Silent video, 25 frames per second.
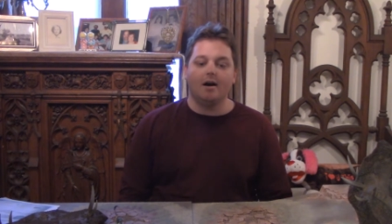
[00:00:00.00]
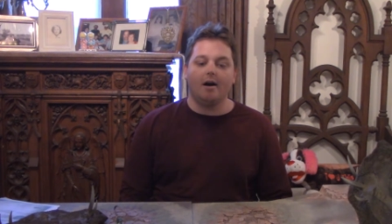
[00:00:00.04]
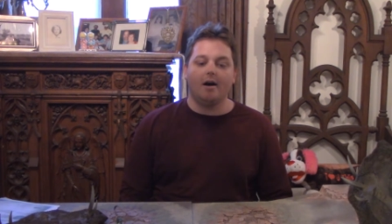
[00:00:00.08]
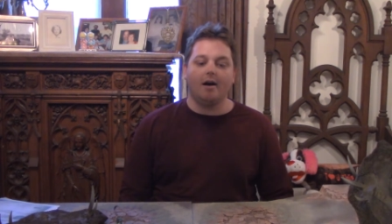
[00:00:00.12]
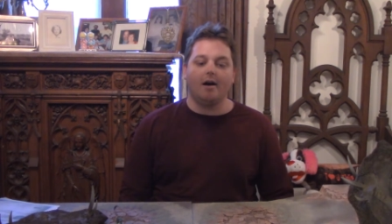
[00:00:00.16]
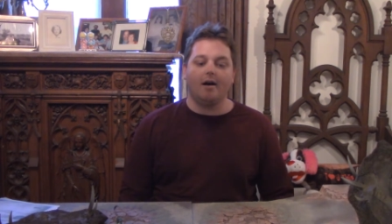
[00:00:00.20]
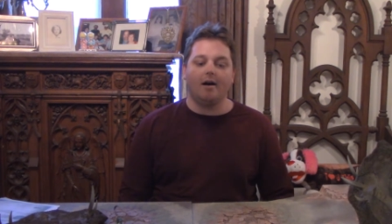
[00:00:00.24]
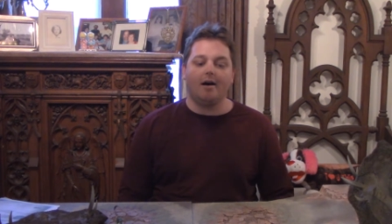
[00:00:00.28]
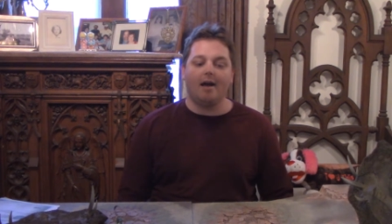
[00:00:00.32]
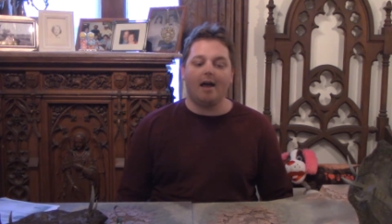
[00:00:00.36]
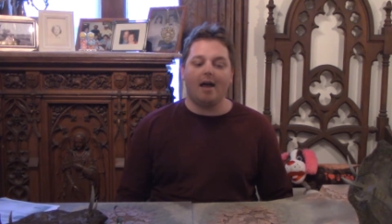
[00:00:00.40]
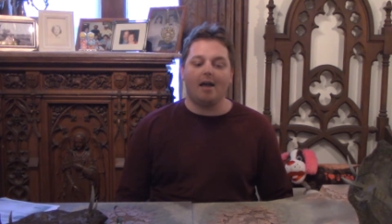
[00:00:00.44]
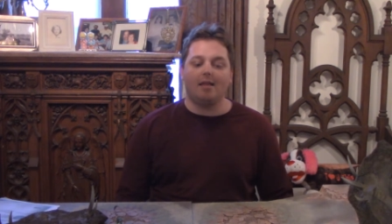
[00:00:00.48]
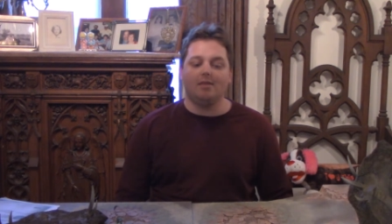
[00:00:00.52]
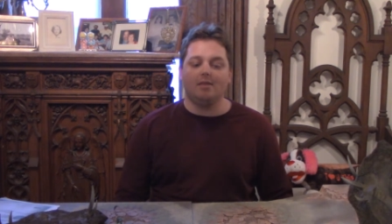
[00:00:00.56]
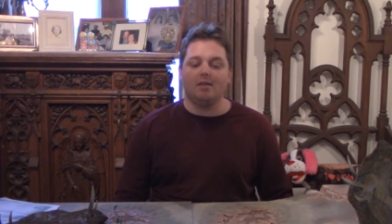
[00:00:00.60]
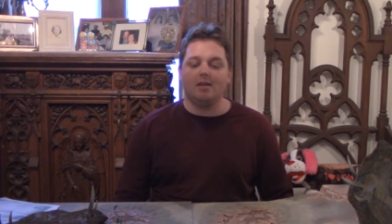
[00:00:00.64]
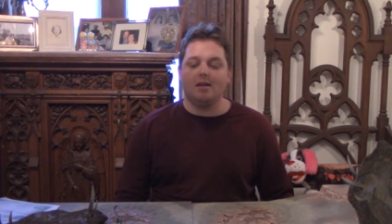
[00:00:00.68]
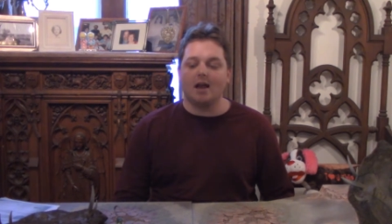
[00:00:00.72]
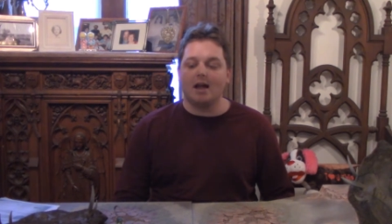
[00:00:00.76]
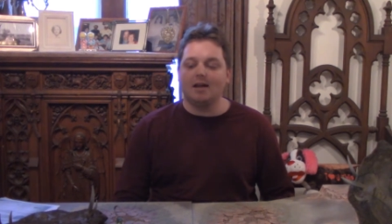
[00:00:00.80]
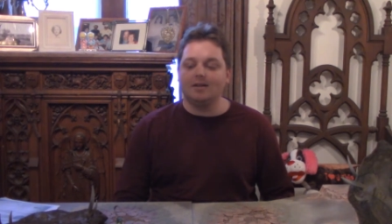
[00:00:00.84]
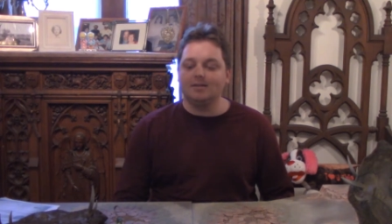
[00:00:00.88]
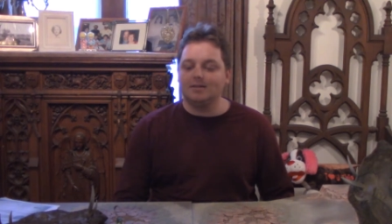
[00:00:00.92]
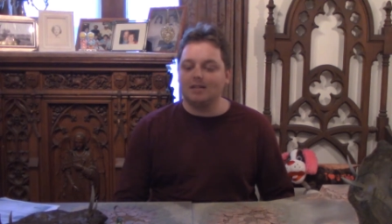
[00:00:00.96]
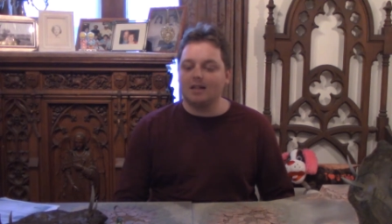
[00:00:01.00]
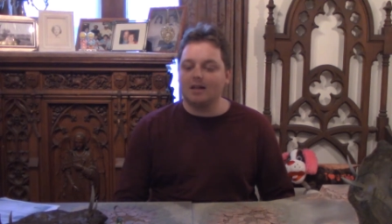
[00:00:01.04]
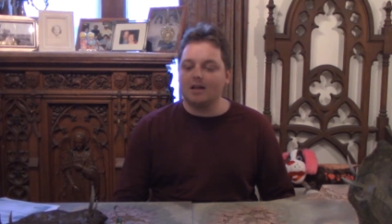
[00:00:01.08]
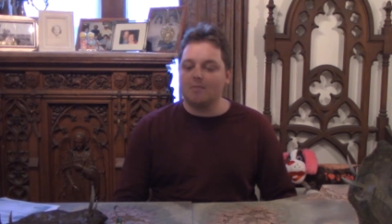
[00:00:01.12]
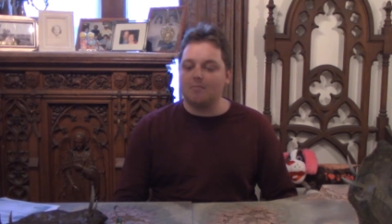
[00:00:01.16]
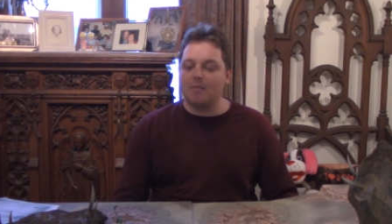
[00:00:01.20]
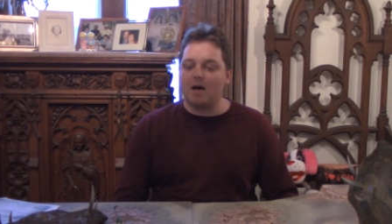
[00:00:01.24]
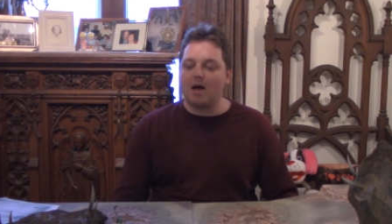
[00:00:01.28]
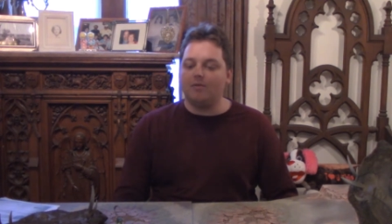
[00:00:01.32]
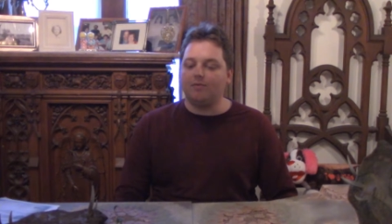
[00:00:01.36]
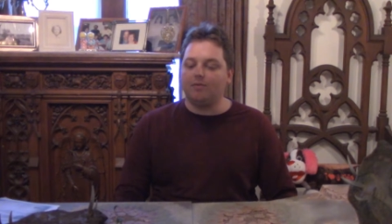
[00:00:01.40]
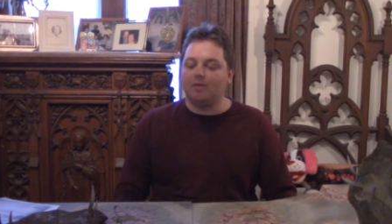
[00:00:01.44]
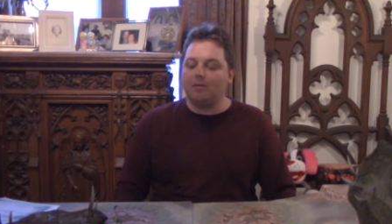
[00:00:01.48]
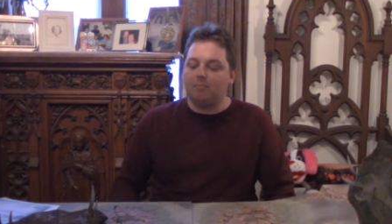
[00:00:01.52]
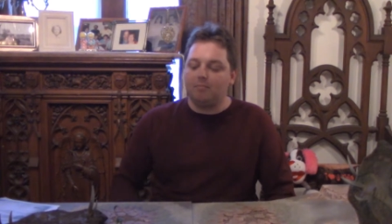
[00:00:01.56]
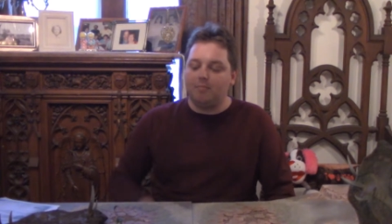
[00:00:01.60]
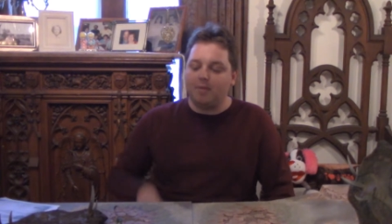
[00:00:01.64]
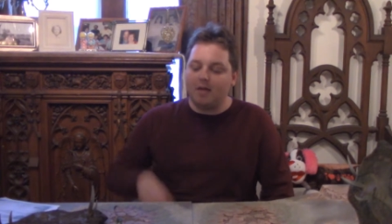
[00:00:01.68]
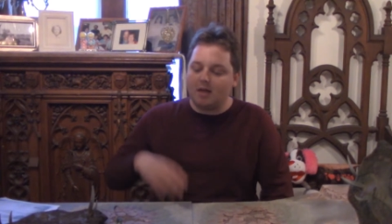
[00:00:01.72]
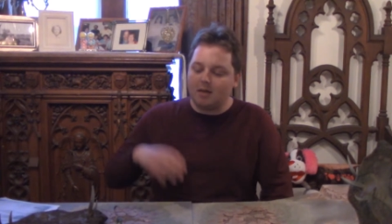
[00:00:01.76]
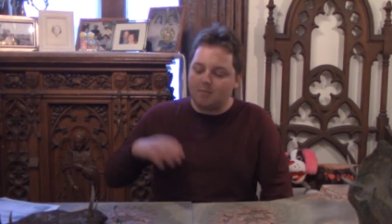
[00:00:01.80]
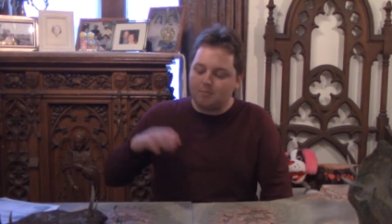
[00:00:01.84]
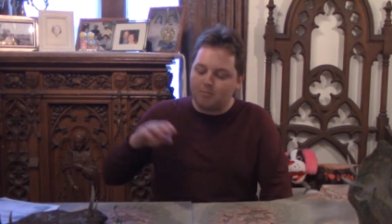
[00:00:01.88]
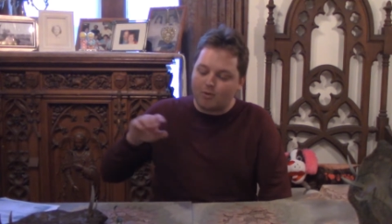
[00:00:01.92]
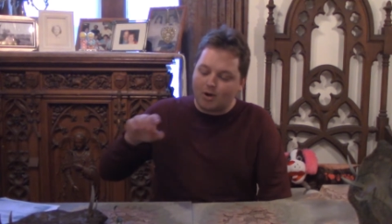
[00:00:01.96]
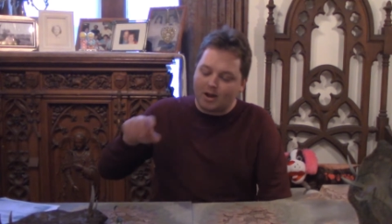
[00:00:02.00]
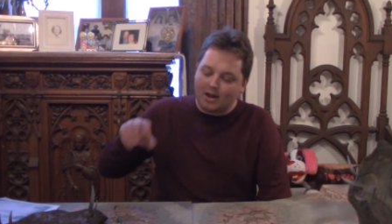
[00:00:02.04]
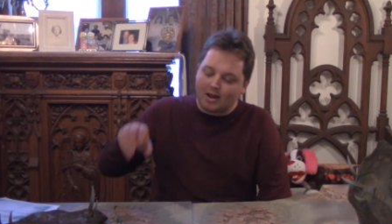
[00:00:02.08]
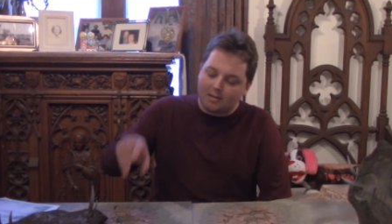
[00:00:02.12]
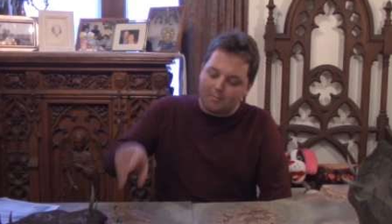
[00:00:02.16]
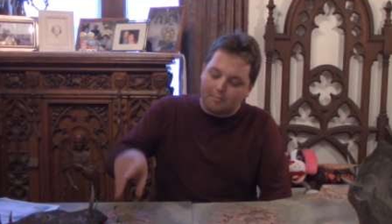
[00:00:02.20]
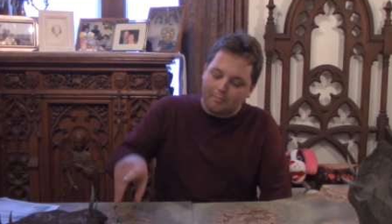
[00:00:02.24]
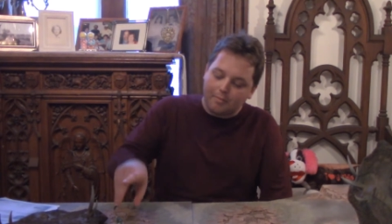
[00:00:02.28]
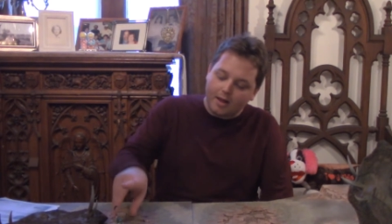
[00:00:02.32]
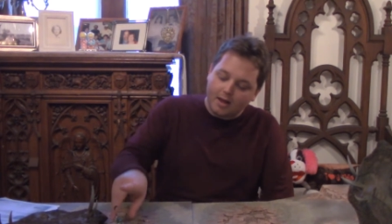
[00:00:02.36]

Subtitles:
And the nice thing about bringing